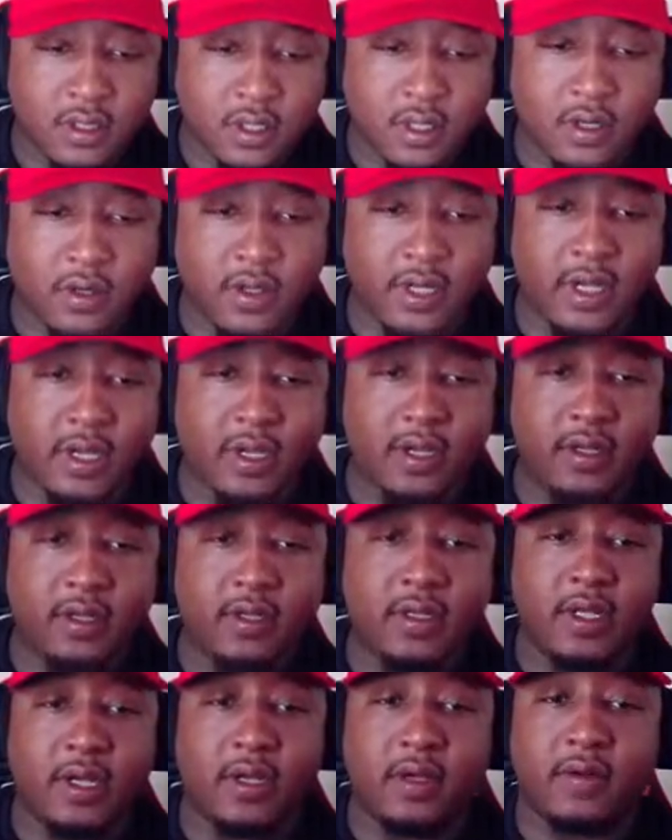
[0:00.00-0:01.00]
Oh yeah,
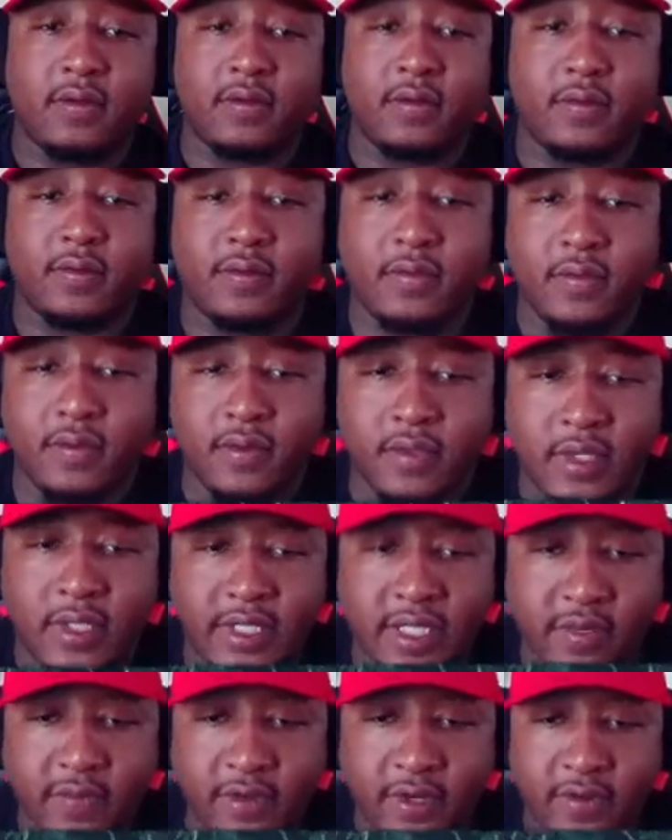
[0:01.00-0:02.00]
yep. I
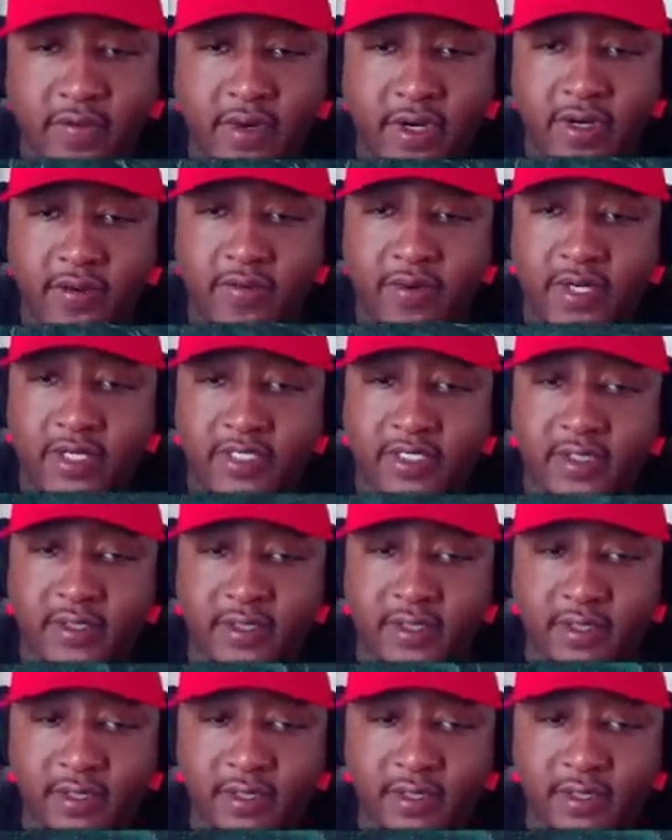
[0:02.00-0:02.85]
think we're in the right direction.